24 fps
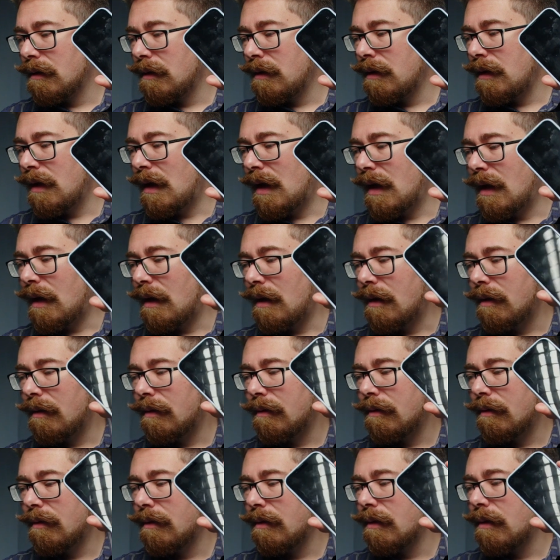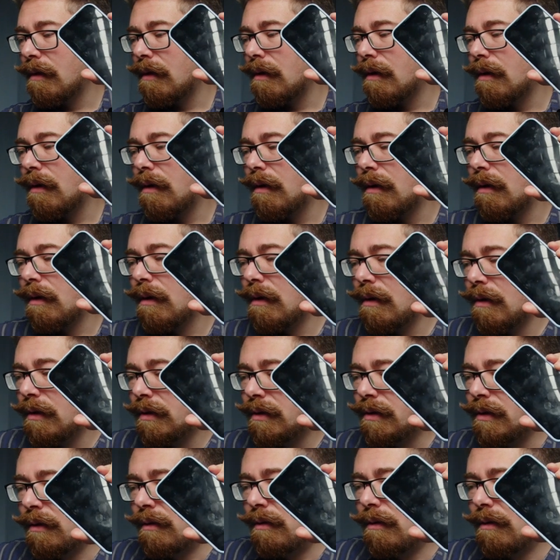Yeah,
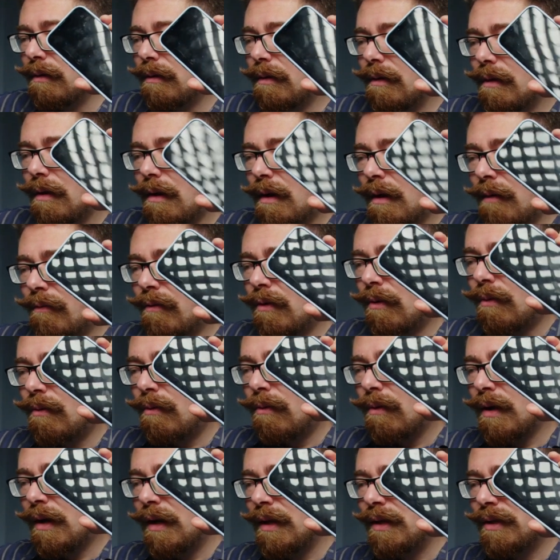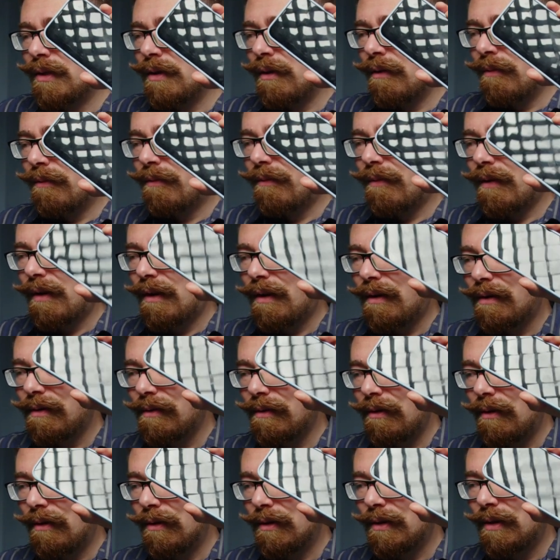so I've got all kinds of,
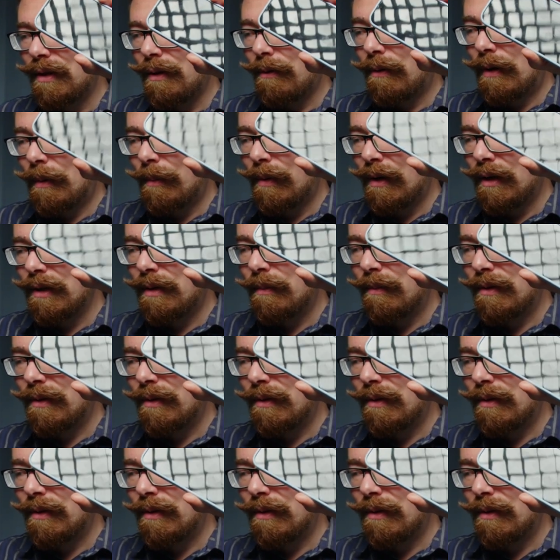you can see what I'm lighting